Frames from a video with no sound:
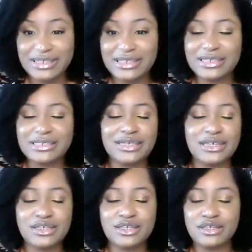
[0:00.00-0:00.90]
This
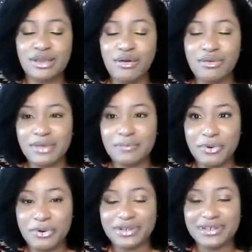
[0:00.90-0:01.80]
is so
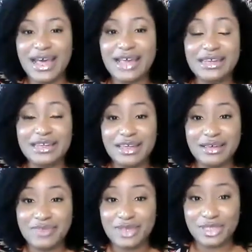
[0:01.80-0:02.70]
important. I
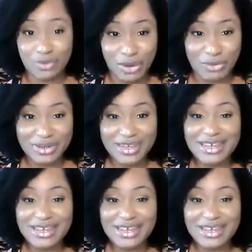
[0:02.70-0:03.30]
love this quote.